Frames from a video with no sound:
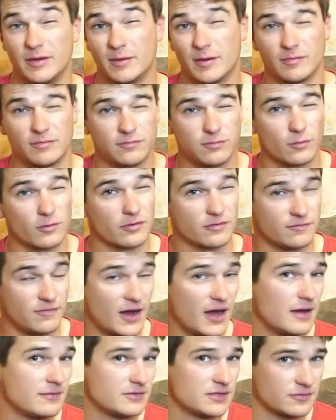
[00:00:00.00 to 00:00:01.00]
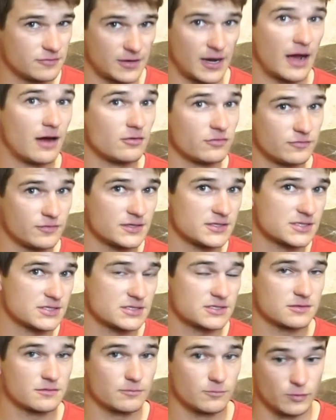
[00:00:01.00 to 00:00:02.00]
about 4 or 5 different
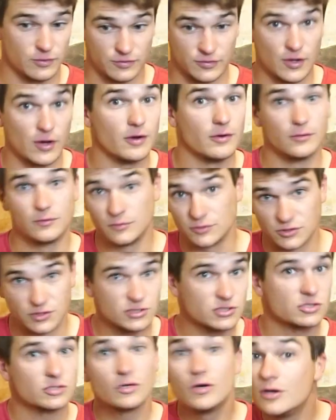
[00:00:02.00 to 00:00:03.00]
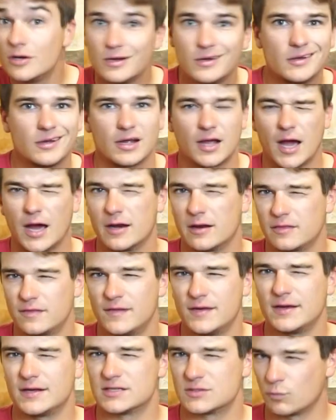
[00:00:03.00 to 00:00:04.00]
outfits with those kind of
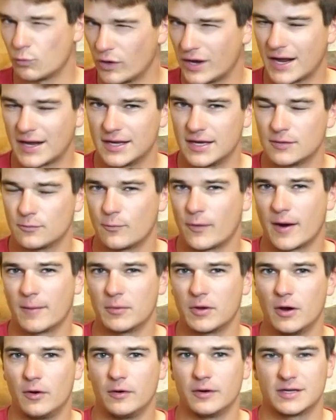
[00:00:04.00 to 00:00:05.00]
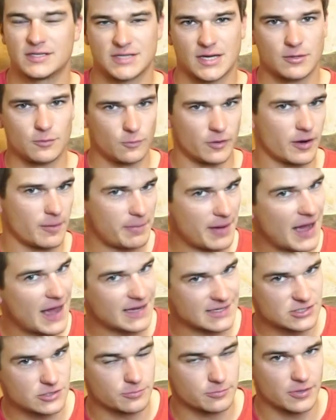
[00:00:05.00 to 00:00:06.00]
things when I get where I'm going, because I don't want to pack
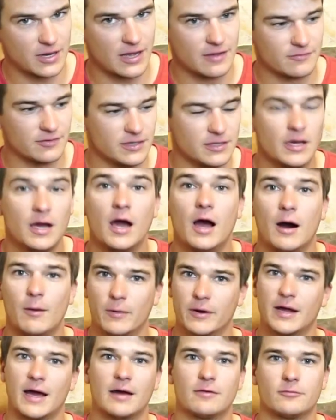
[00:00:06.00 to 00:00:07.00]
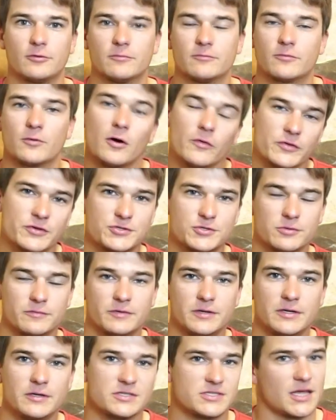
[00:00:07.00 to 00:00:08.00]
super heavy. I want to have room for all the
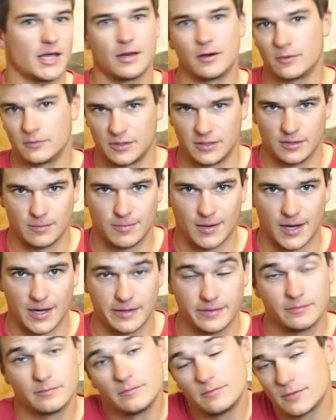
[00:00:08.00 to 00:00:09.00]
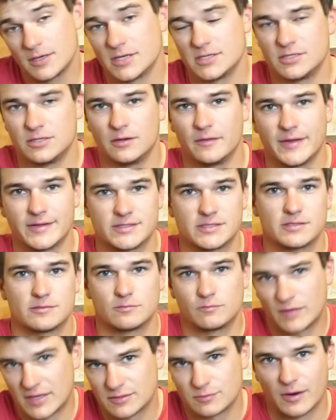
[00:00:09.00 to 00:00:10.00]
souvenirs that I don't need to buy, because you know
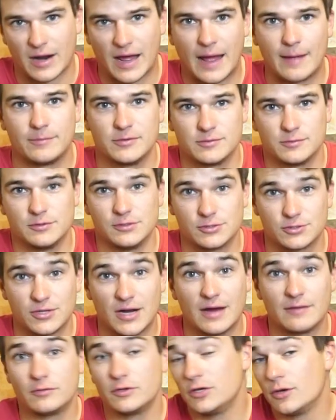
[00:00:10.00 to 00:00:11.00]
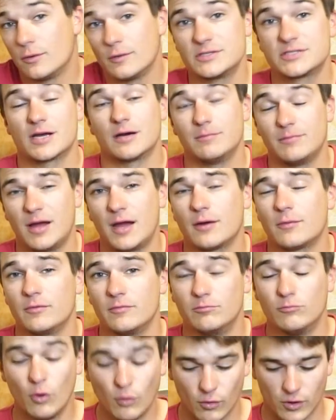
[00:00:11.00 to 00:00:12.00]
that's what happens when you travel. You always come back with
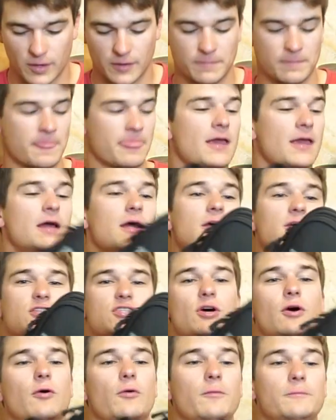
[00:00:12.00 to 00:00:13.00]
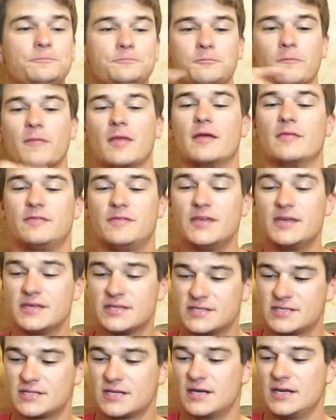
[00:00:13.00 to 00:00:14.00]
more. So
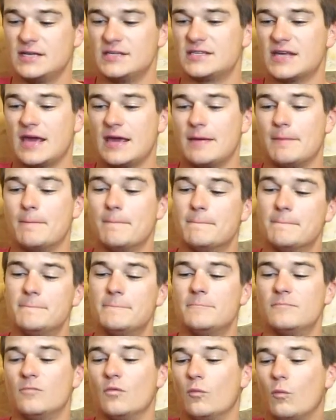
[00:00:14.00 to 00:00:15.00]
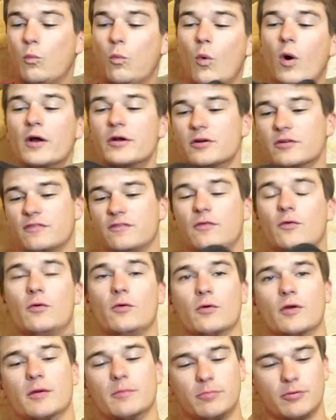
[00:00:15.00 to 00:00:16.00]
this is a wonderful
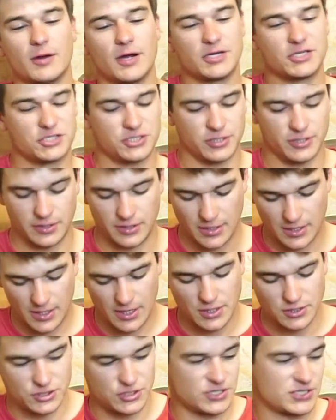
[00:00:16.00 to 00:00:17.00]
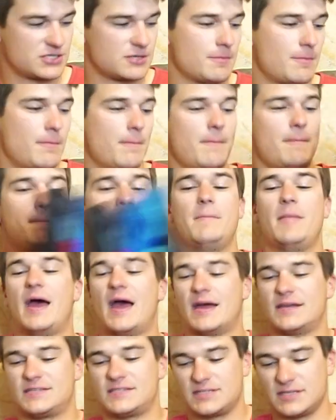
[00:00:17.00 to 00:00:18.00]
compression, just
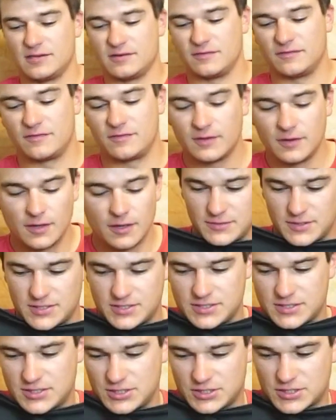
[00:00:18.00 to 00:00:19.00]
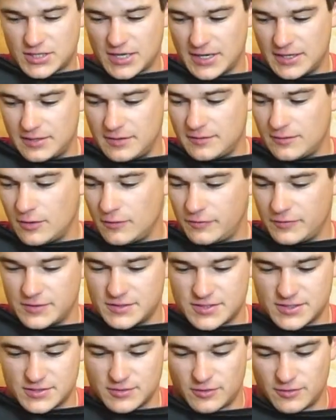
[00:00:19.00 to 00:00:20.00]
massive. This is just kind of, hopefully this
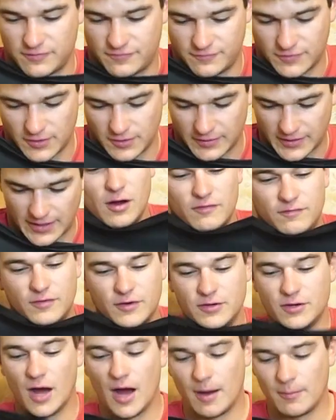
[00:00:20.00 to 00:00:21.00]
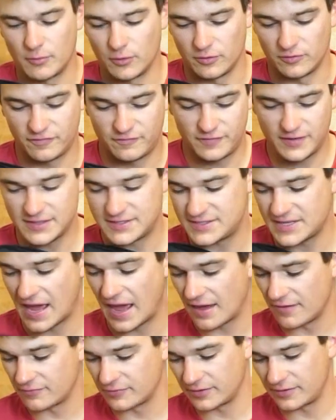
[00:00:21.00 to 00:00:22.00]
doesn't all fall out. Phenomenal, fits
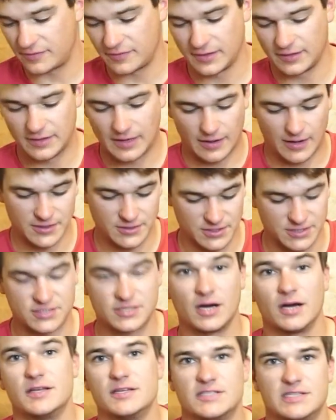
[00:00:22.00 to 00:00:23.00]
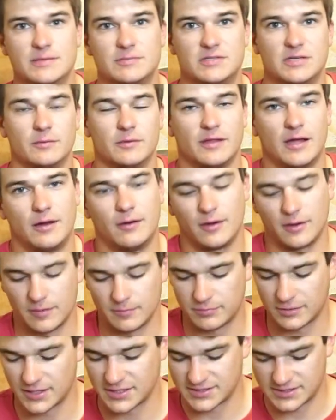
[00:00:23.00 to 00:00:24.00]
everything. Now I just unzipped it without
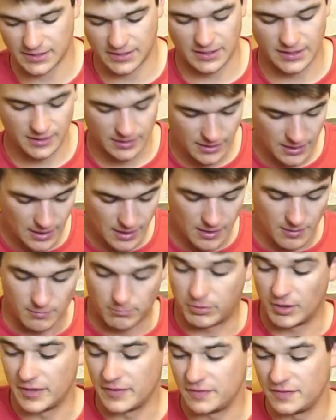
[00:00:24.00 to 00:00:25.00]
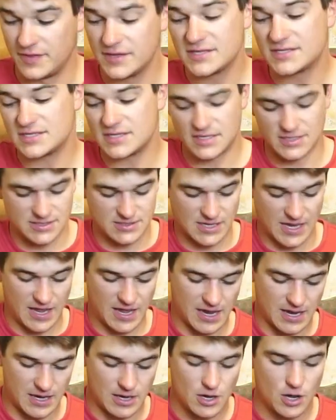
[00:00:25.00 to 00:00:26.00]
uncompressing it, but this is
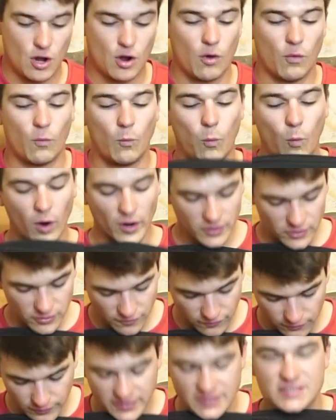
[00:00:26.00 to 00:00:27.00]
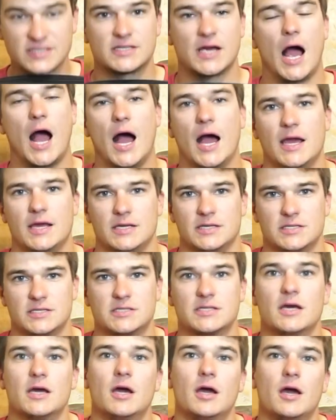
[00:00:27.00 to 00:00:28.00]
a wonderfully sized